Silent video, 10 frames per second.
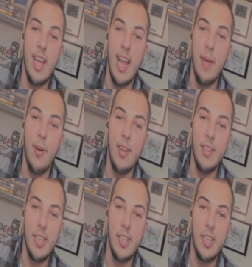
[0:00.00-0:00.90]
And I wanted
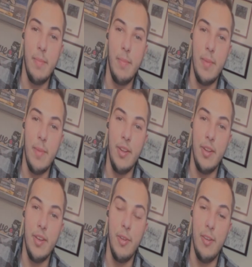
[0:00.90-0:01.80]
the community
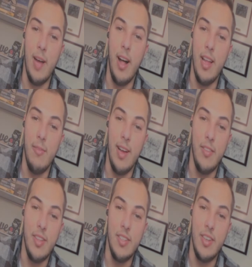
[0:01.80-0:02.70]
to really rally around
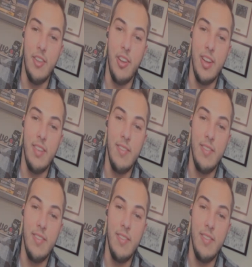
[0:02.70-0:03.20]
this initiative